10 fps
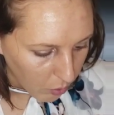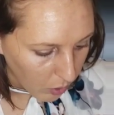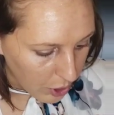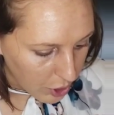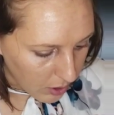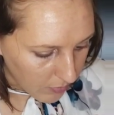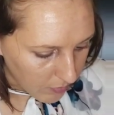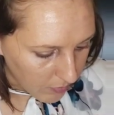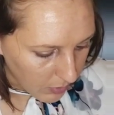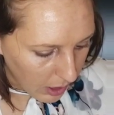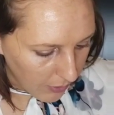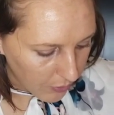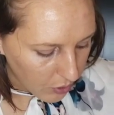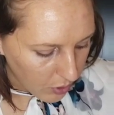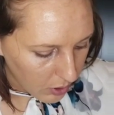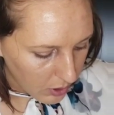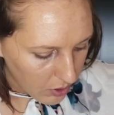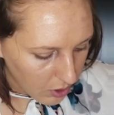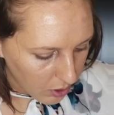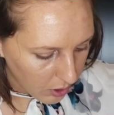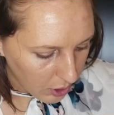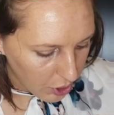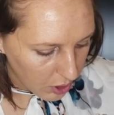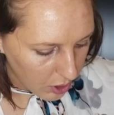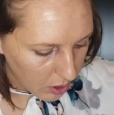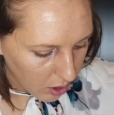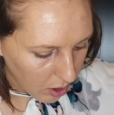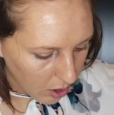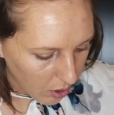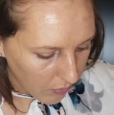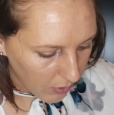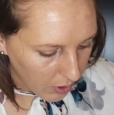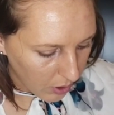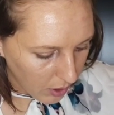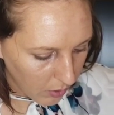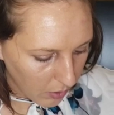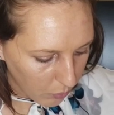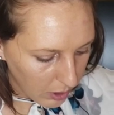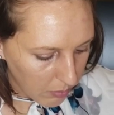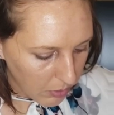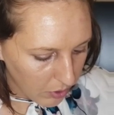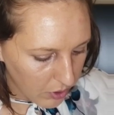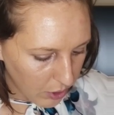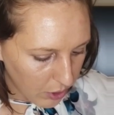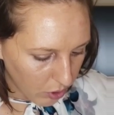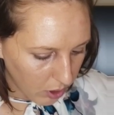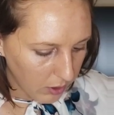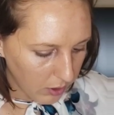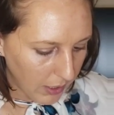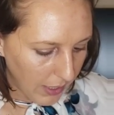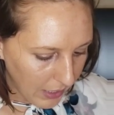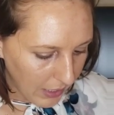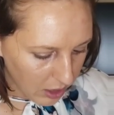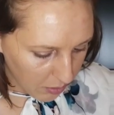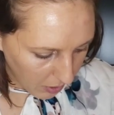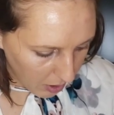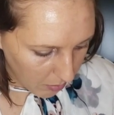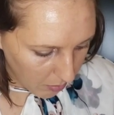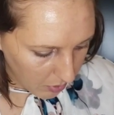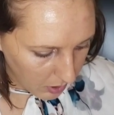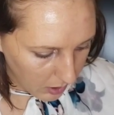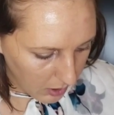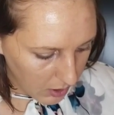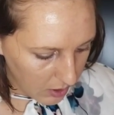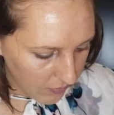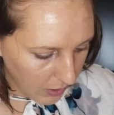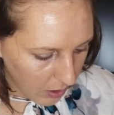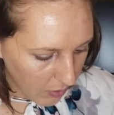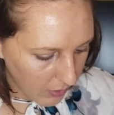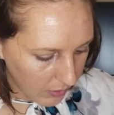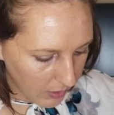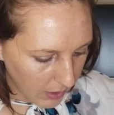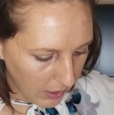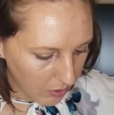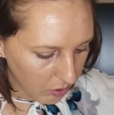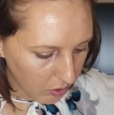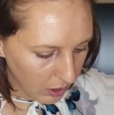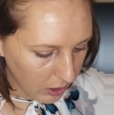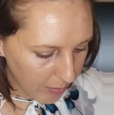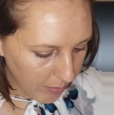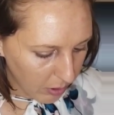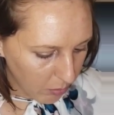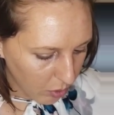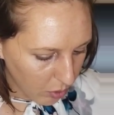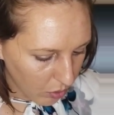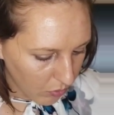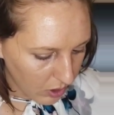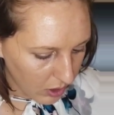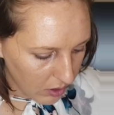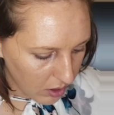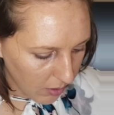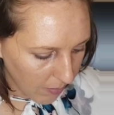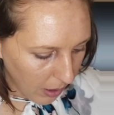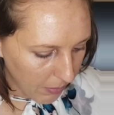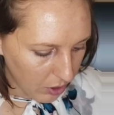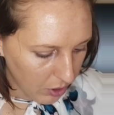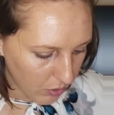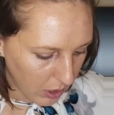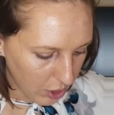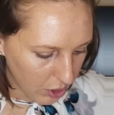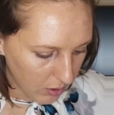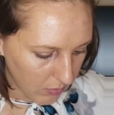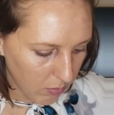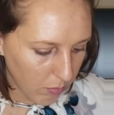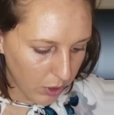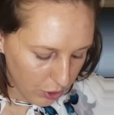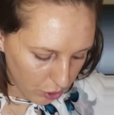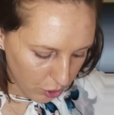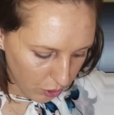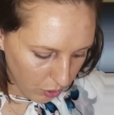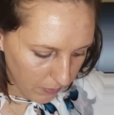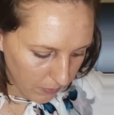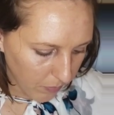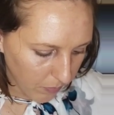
Question: after installation of a rebuilt hydraulic hand pump, it is found that the handle cannot be moved into the pumping direction, pressure stroke.